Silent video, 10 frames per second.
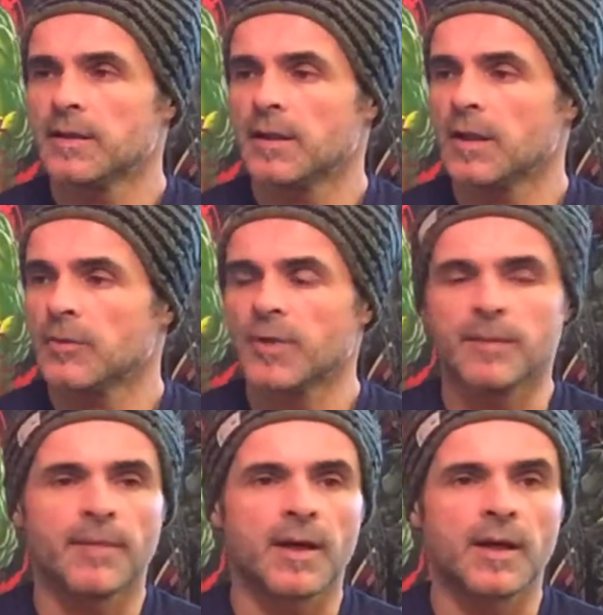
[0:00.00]

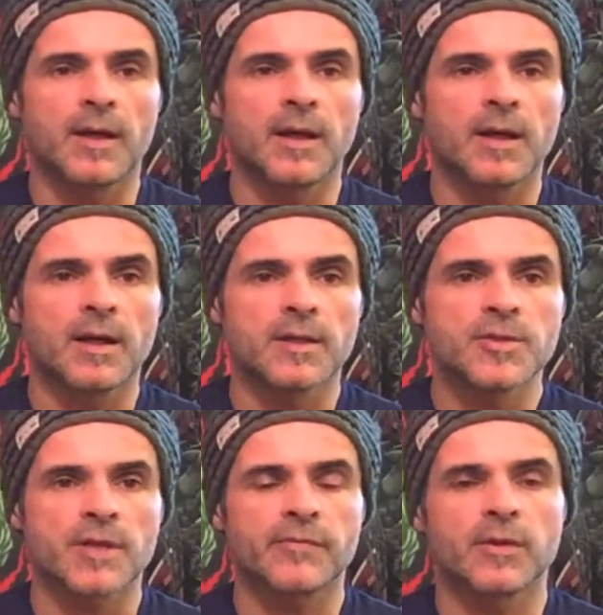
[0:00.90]
Written by
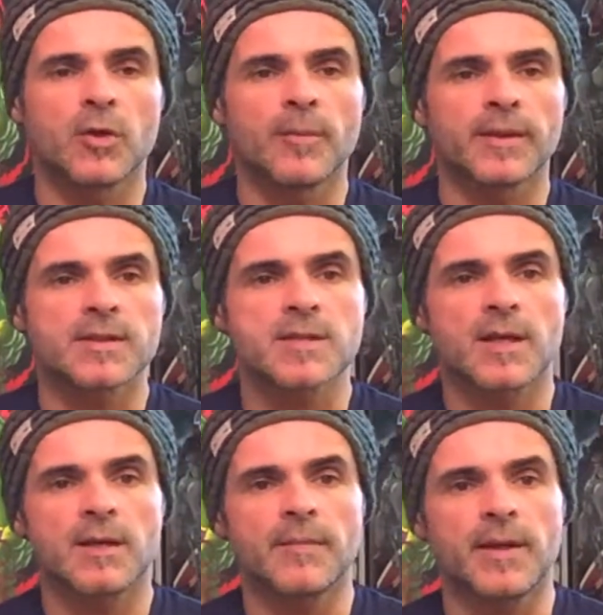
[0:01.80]
Jeff Loeb at the
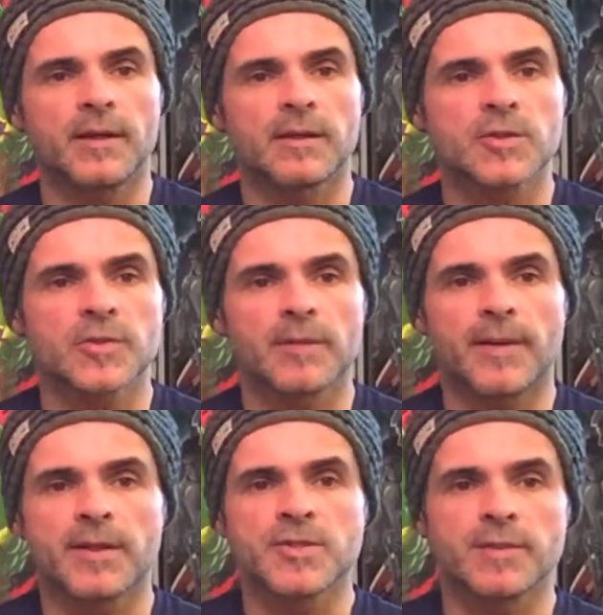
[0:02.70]
time and illustrated
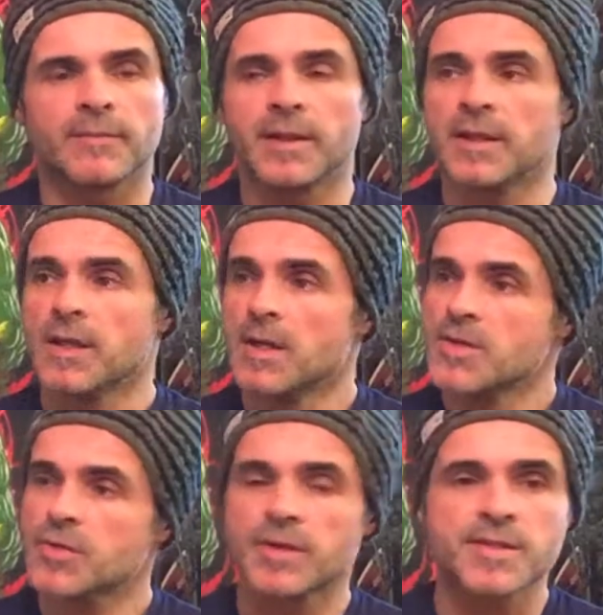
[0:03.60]
by Jim Lee.
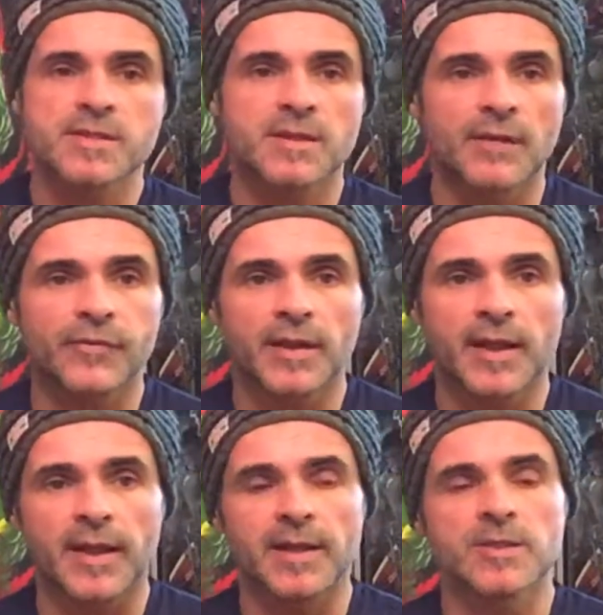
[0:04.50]
So this is
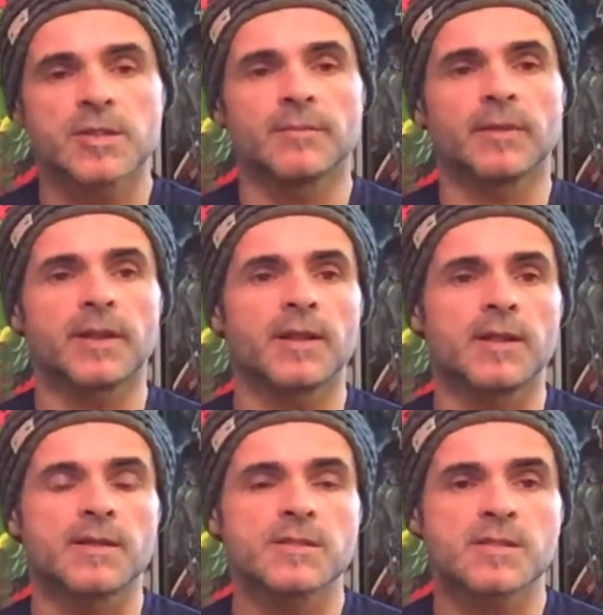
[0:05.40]
definitely a Jim
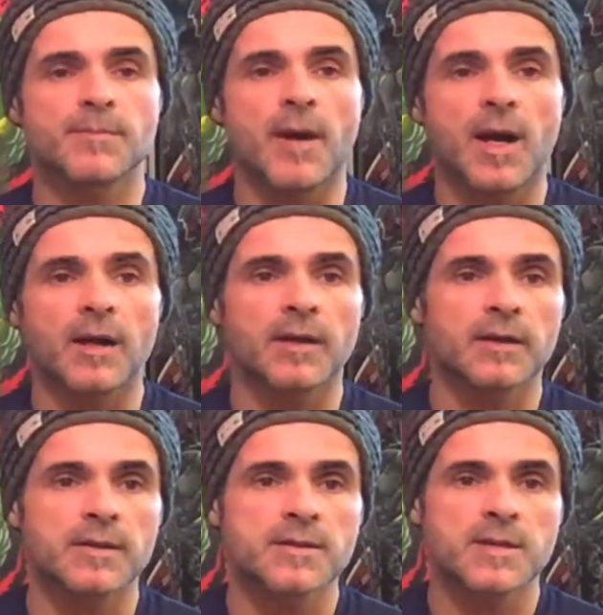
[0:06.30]
Lee
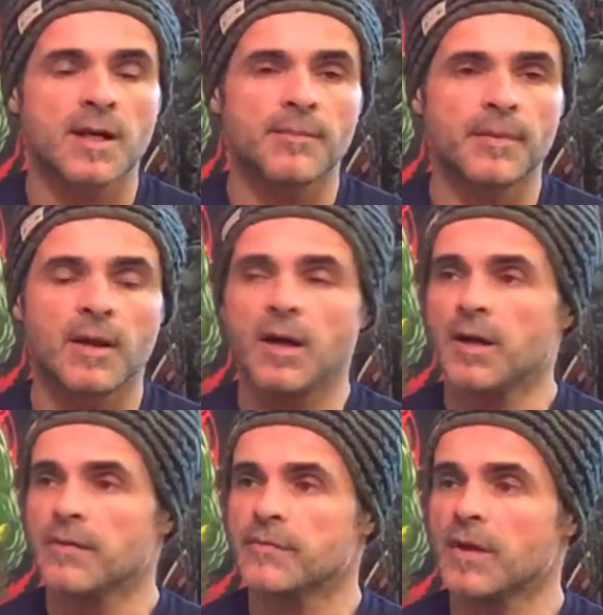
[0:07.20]
inspired type
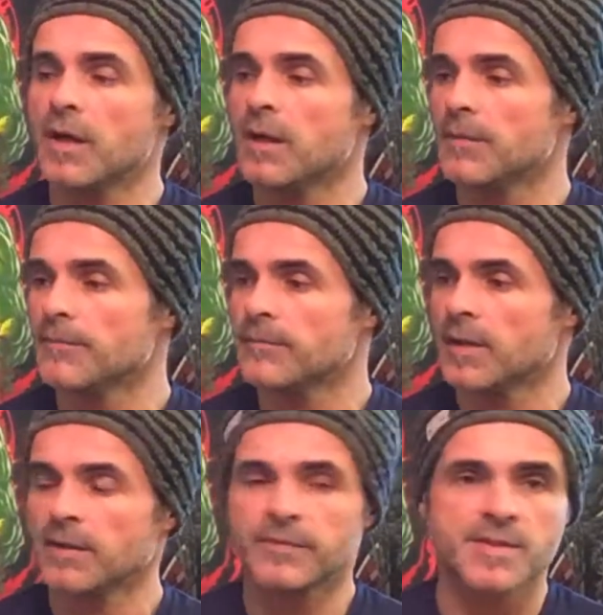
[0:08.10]
of
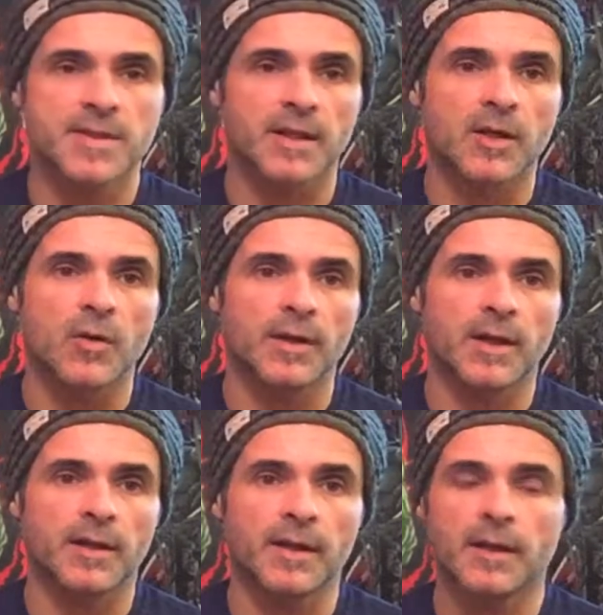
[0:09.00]
design going
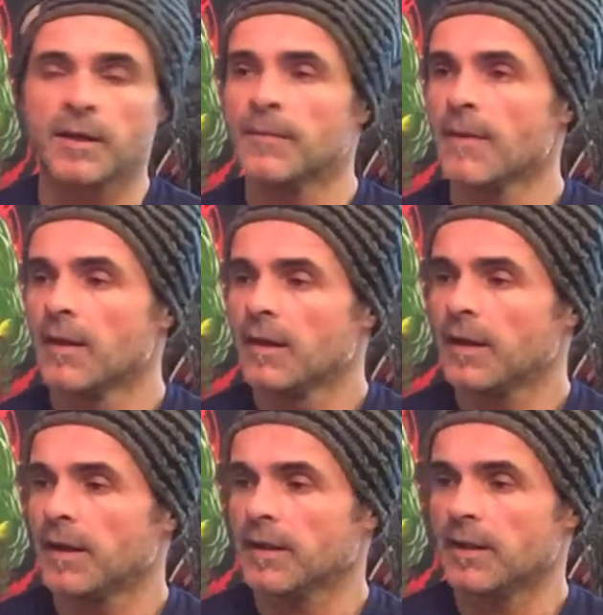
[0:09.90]
on here,
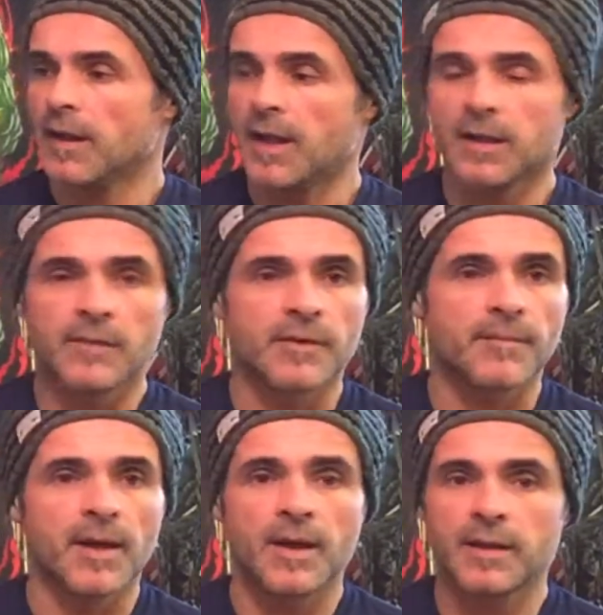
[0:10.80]
and I love it,
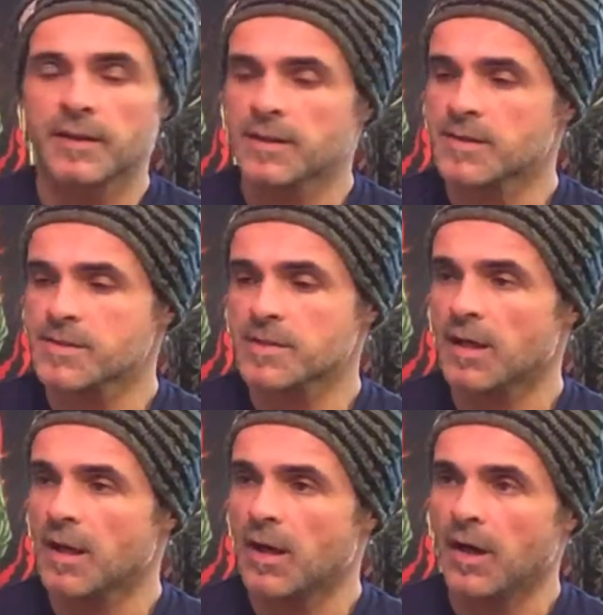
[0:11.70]
man. It is
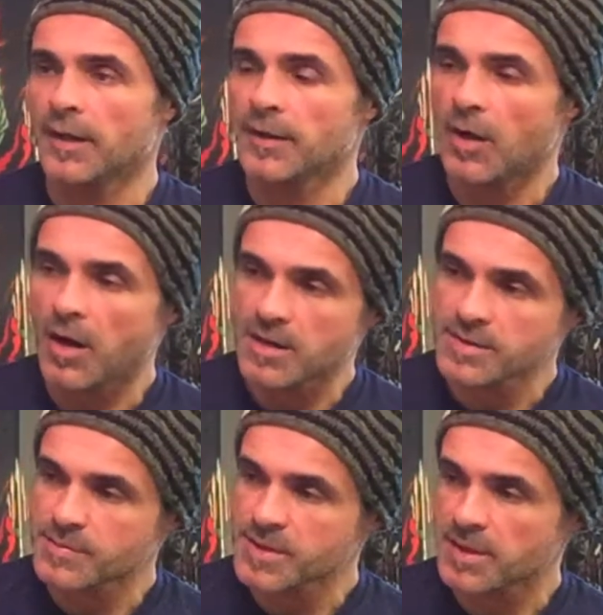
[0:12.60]
an
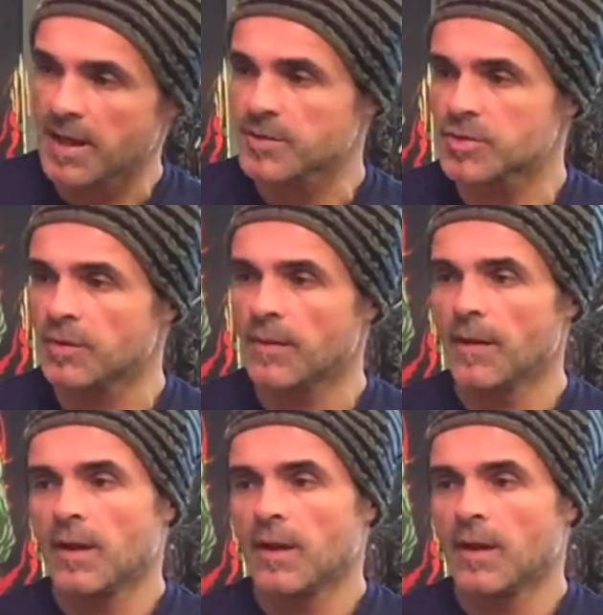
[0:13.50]
awesome statue.